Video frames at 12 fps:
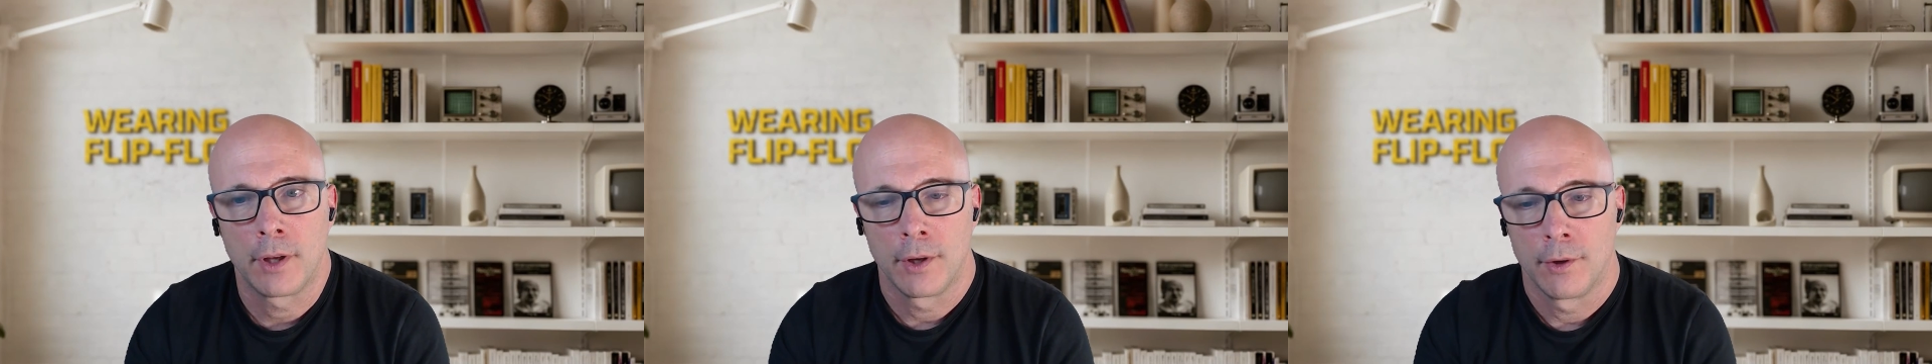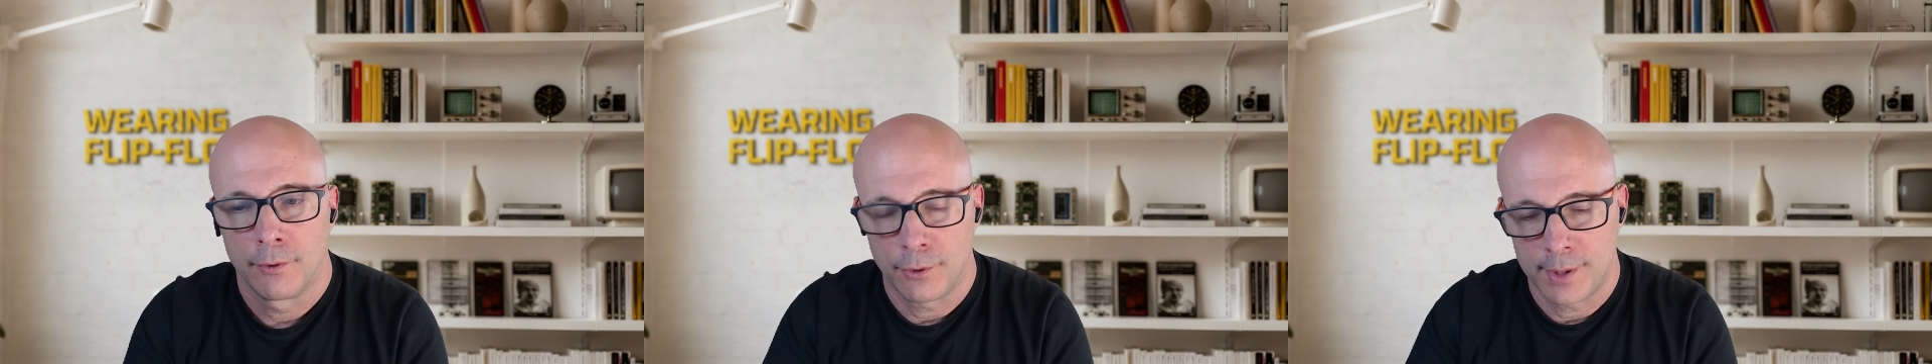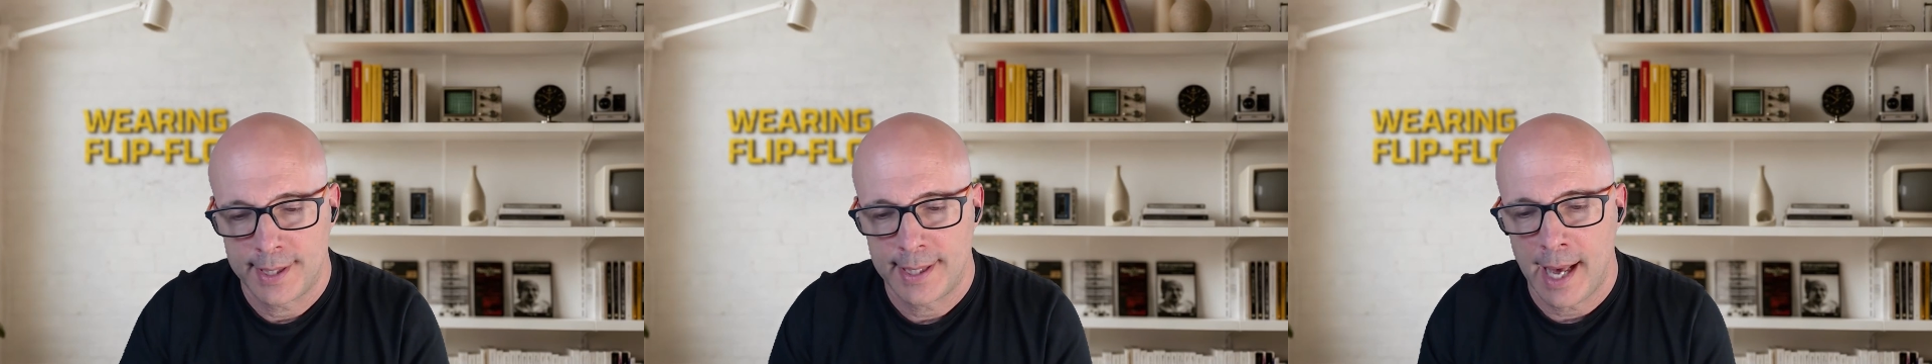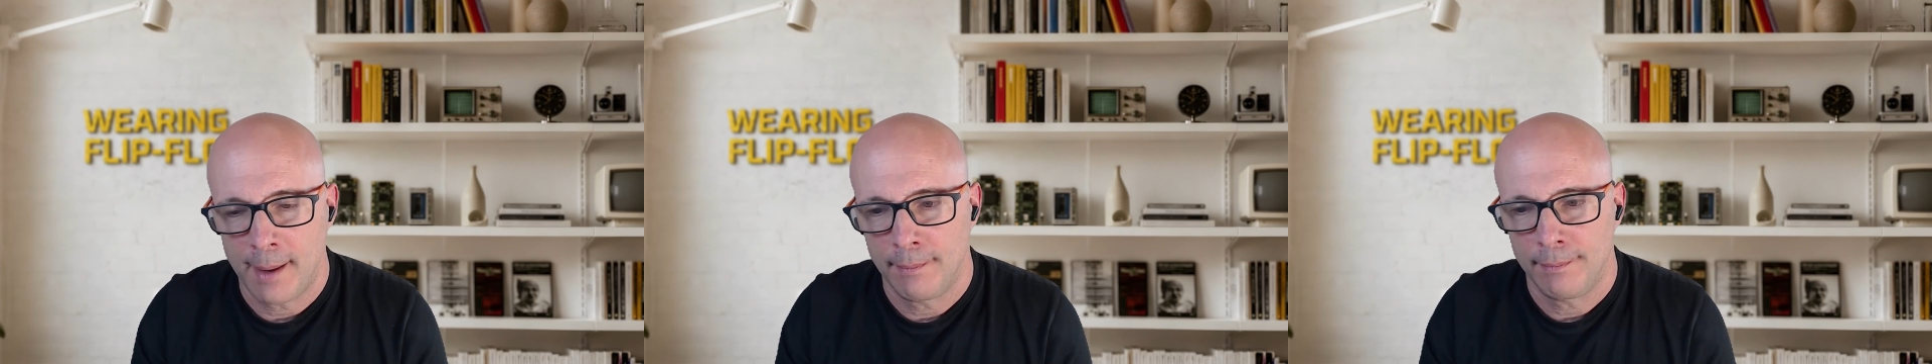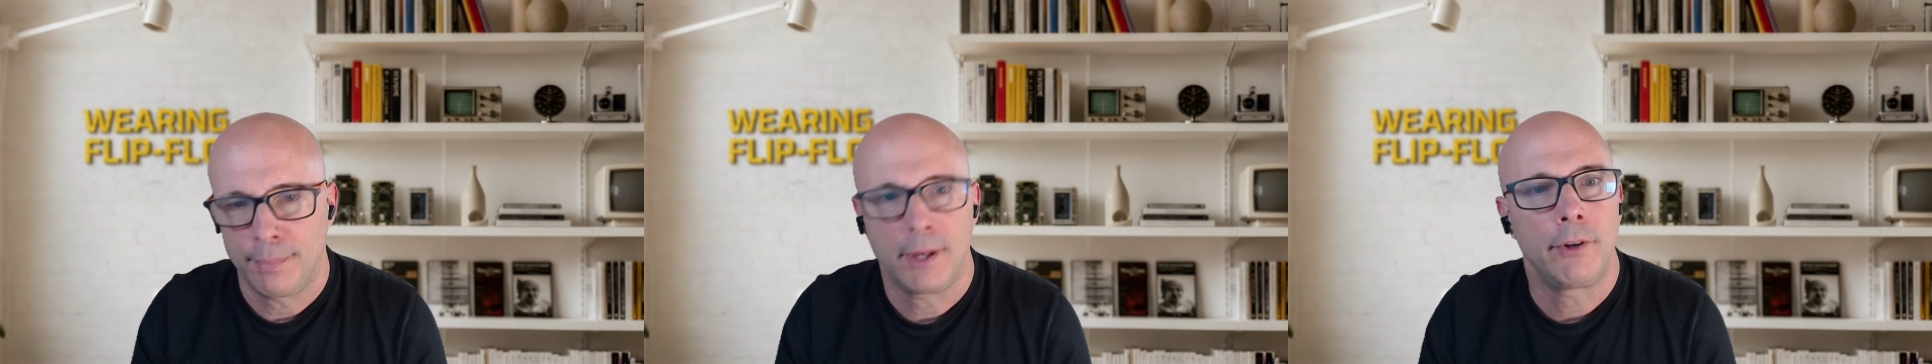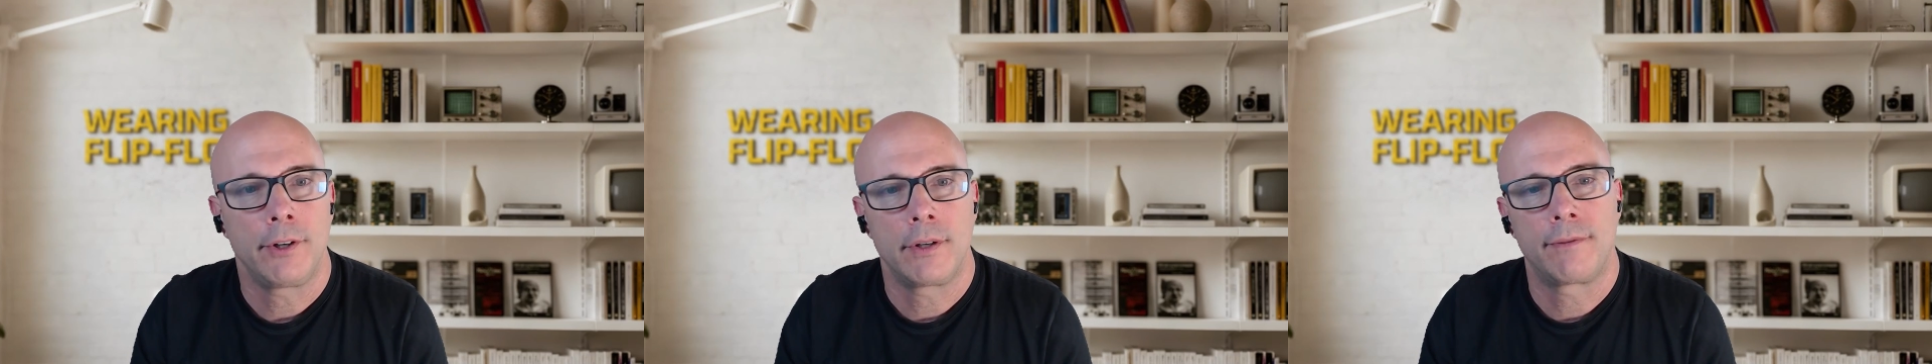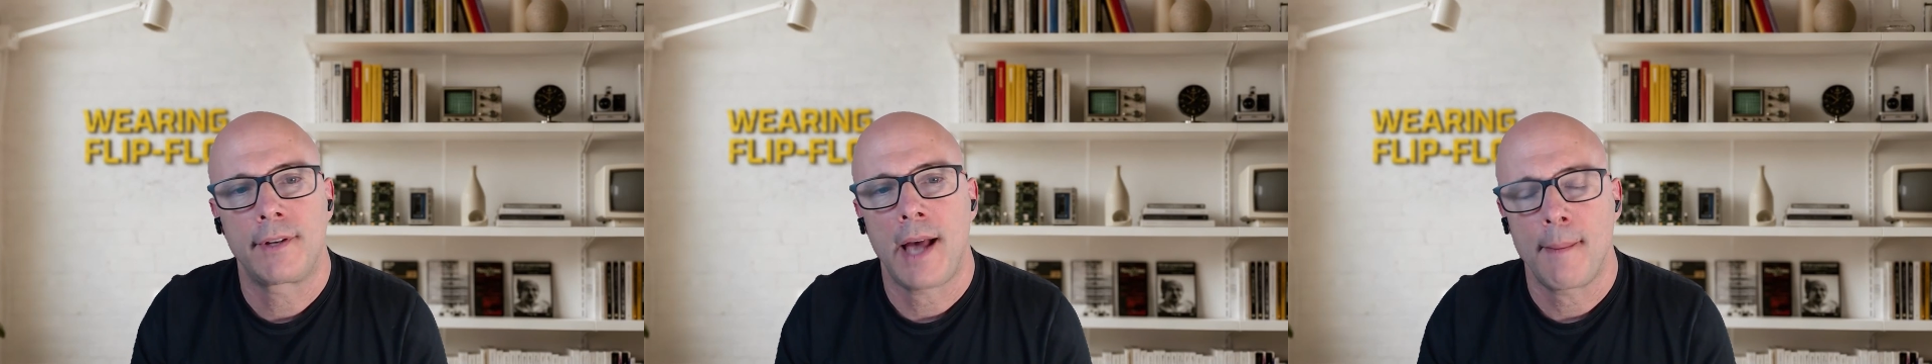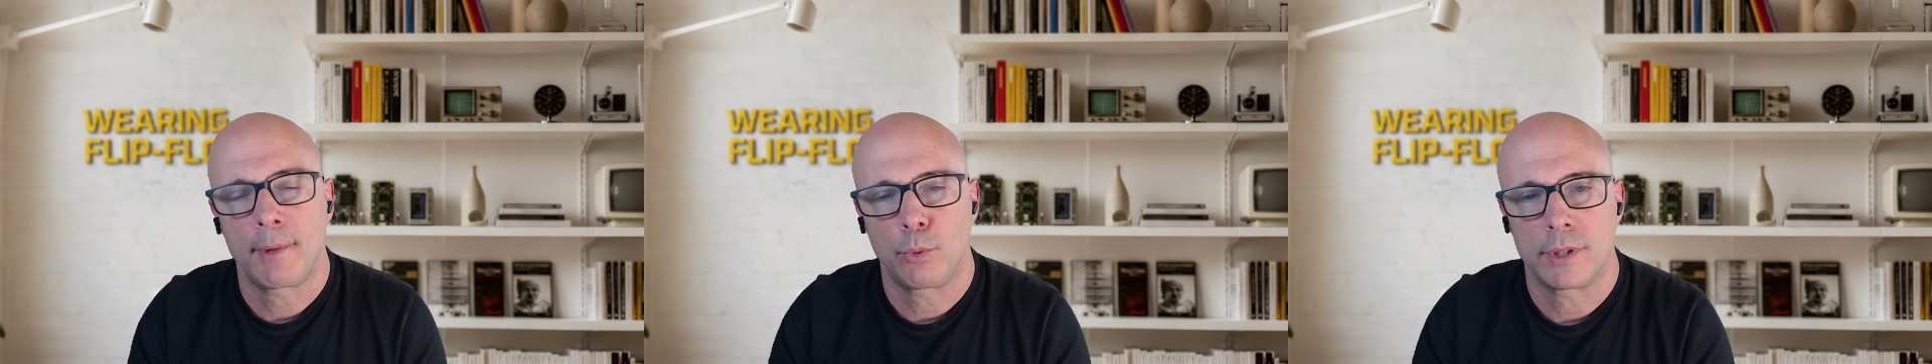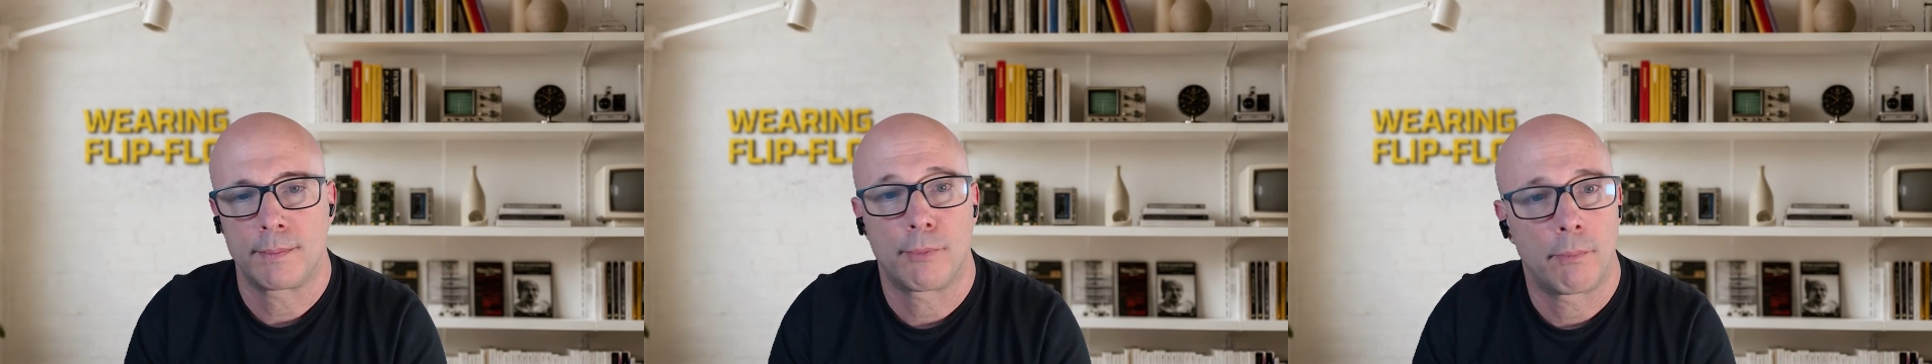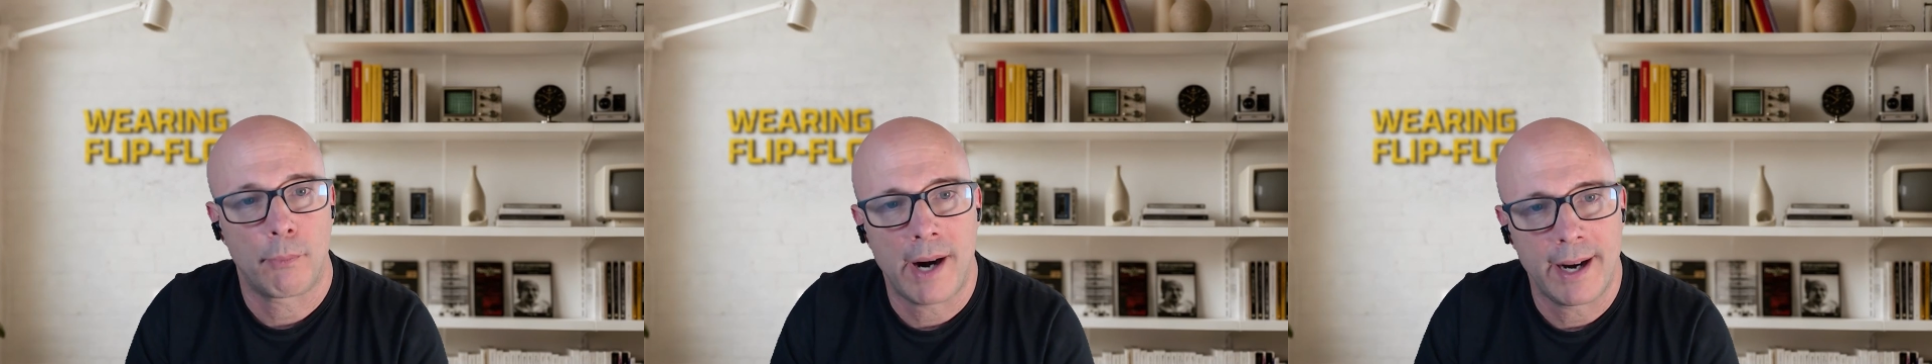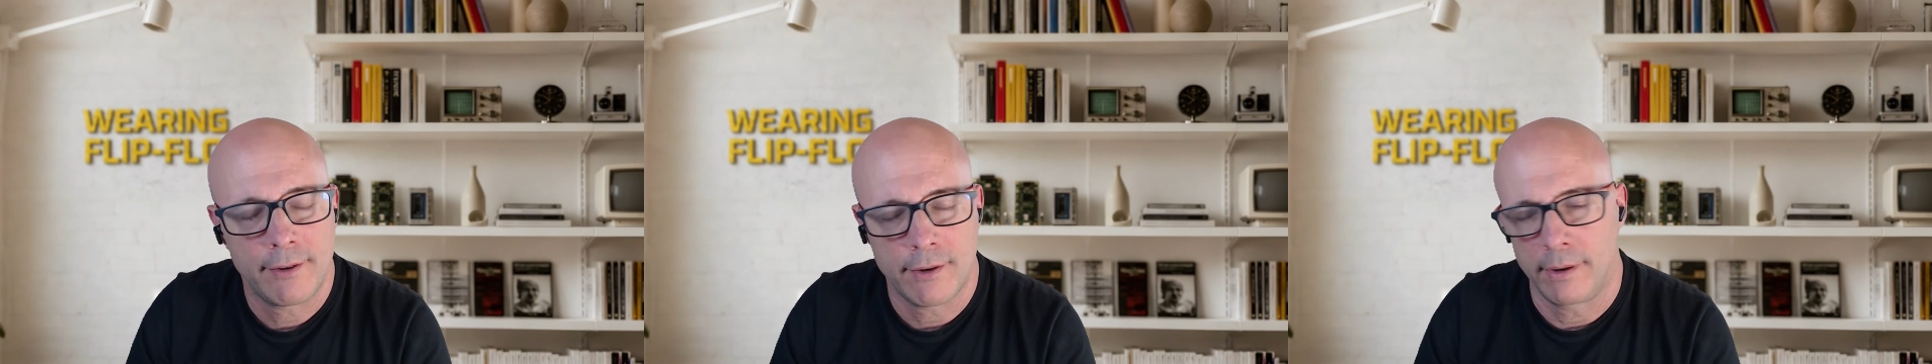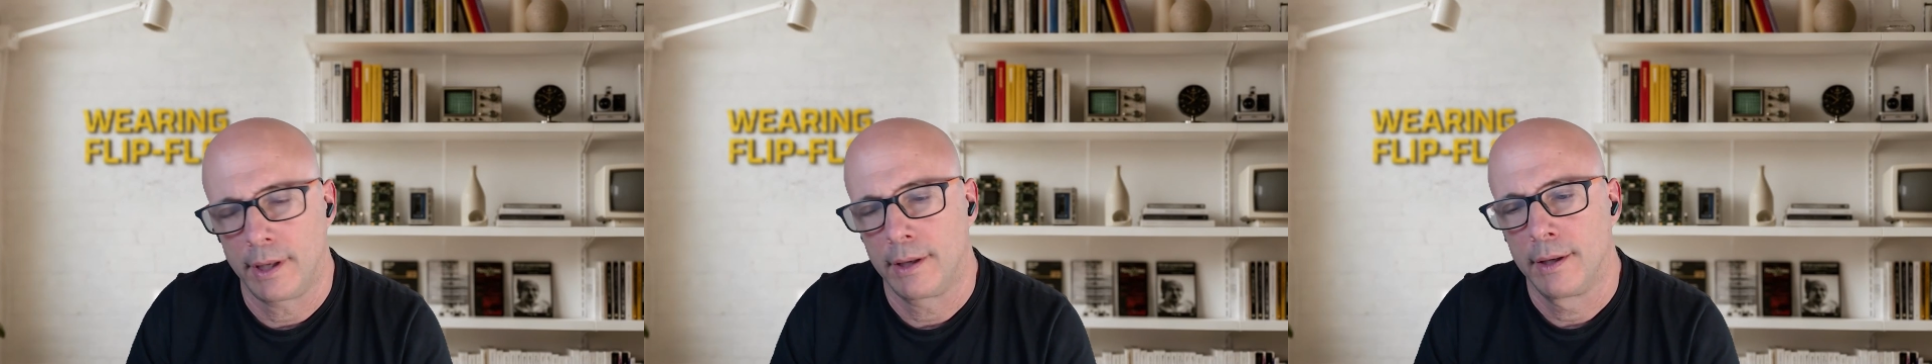for some period of time, it was proprietary.